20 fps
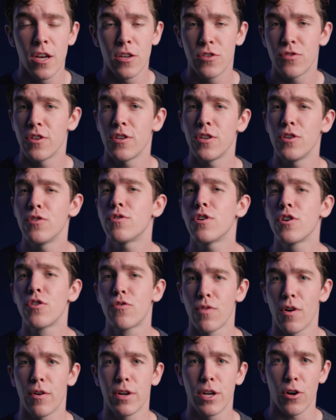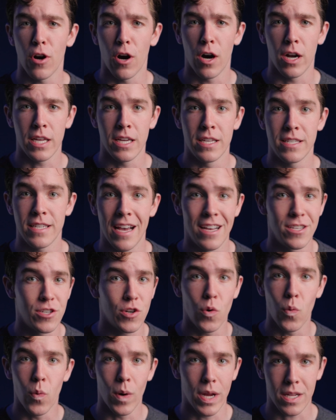so that you can grow your audience as
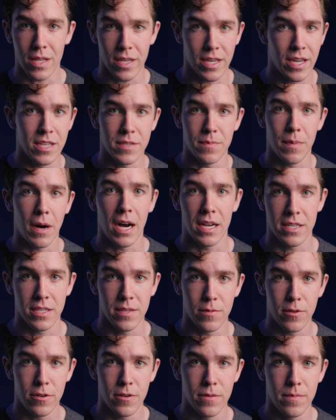quickly as possible.